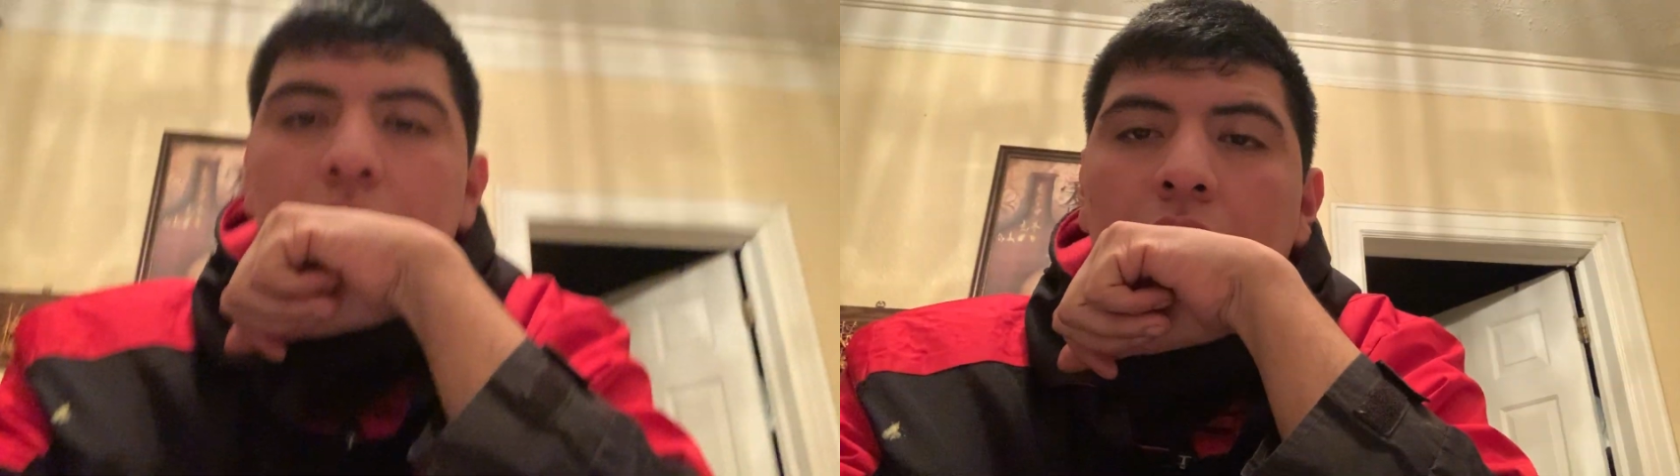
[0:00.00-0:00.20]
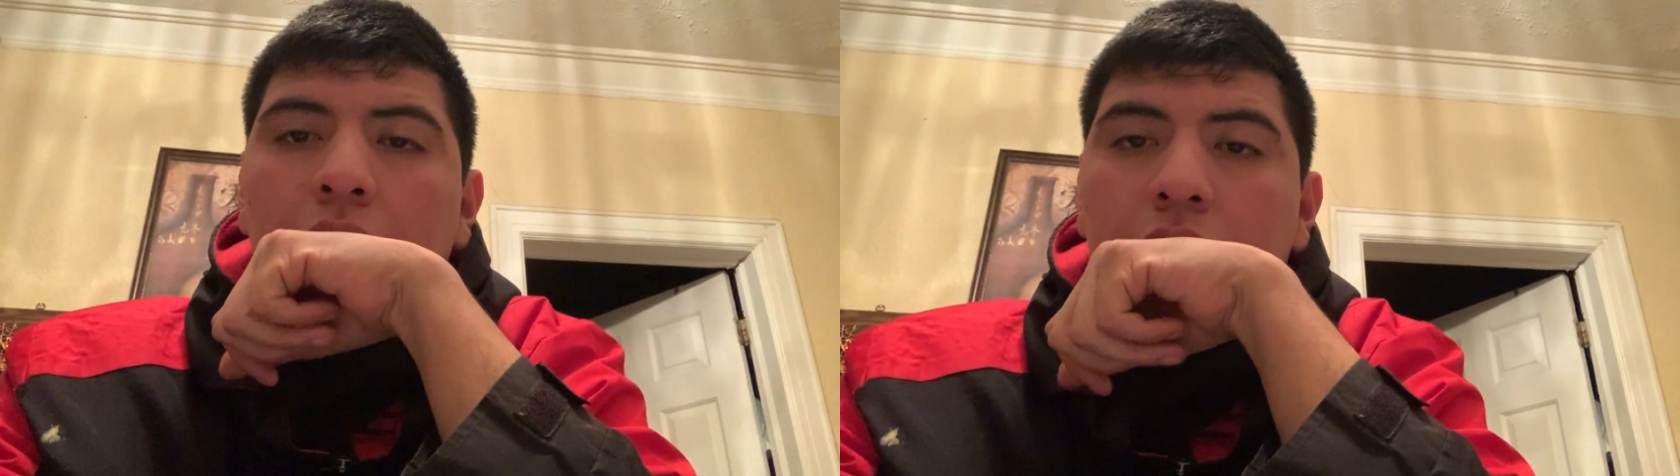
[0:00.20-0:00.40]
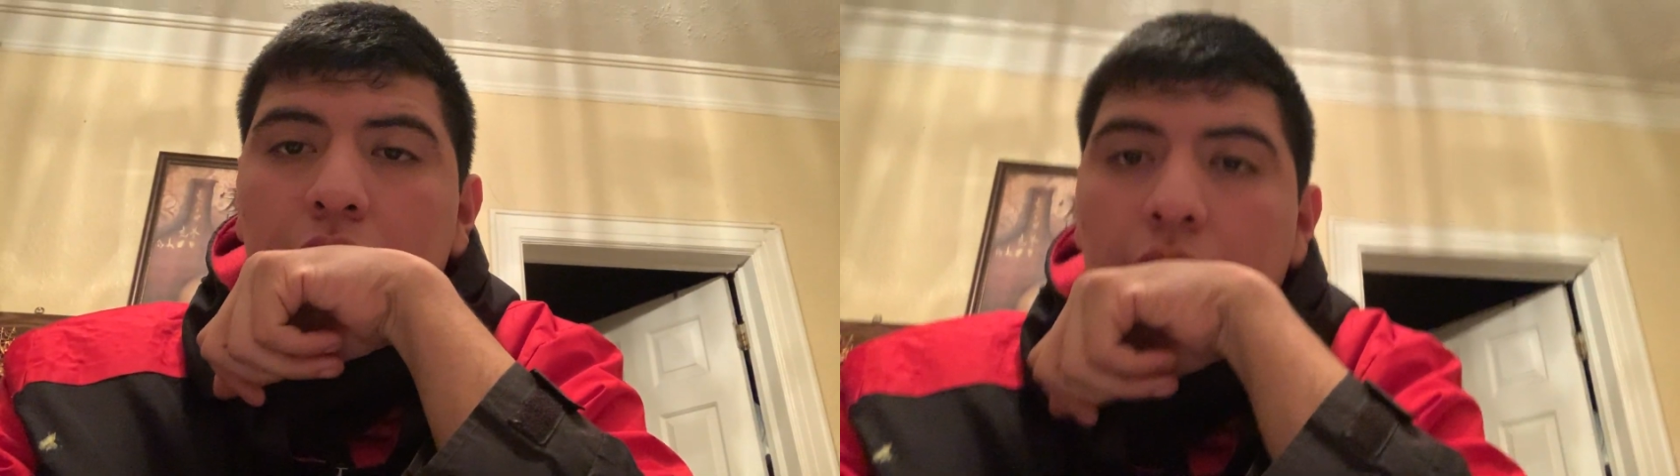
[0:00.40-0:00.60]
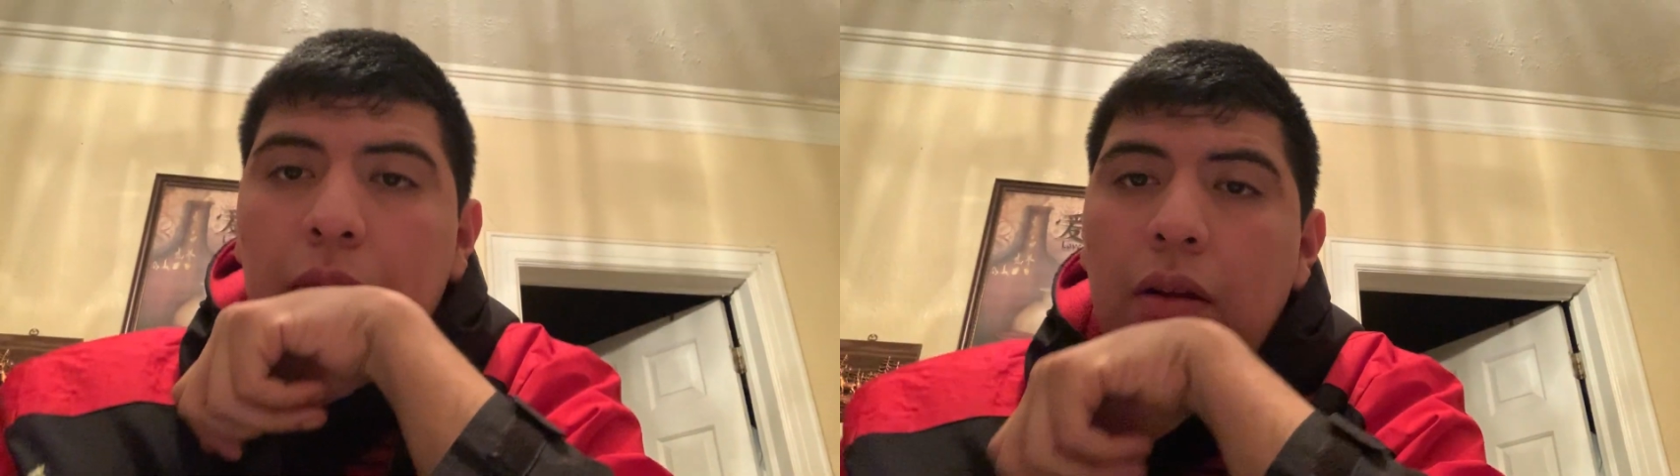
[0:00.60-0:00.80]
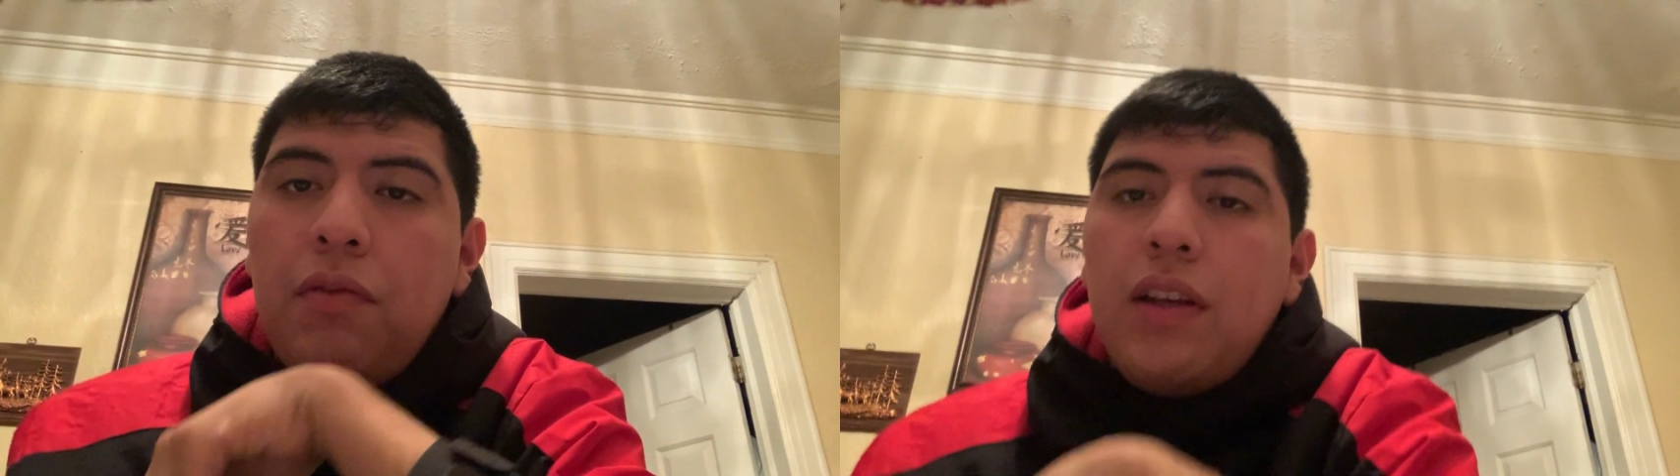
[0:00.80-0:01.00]
yes, like
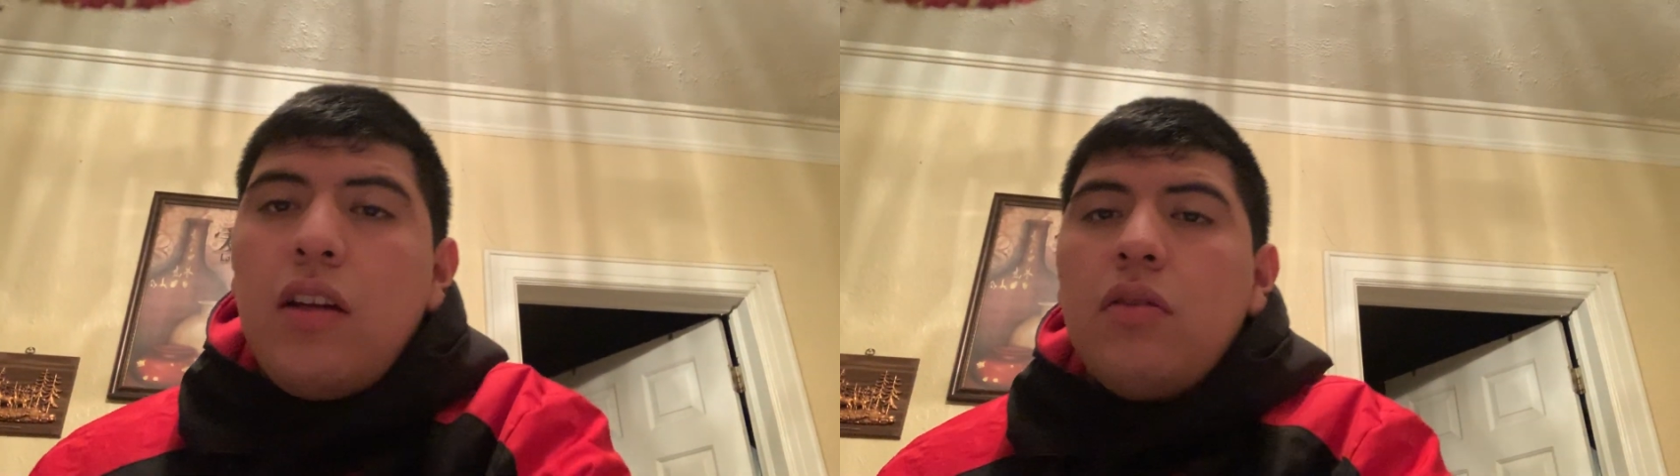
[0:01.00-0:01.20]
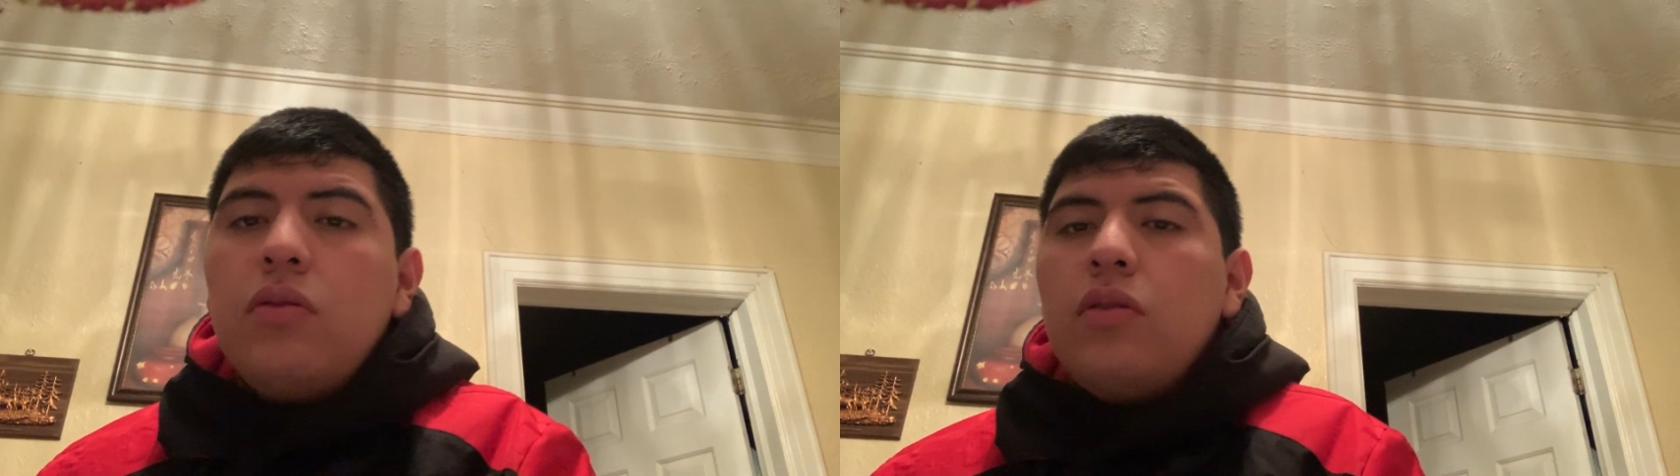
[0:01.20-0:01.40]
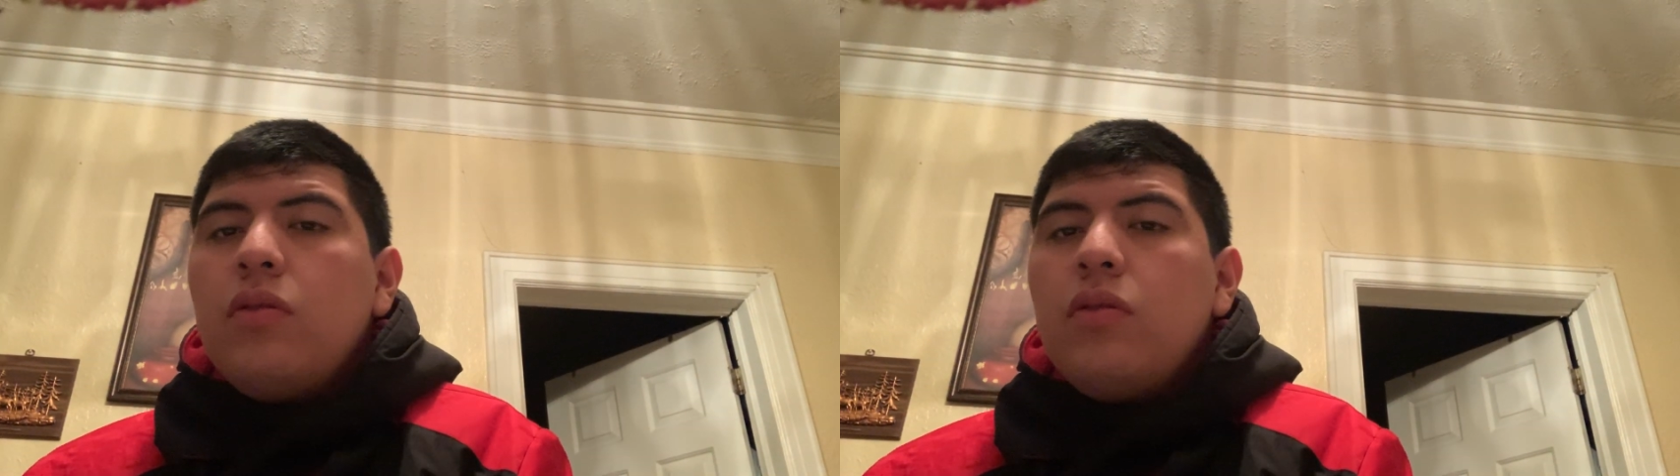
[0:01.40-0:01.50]
my videos.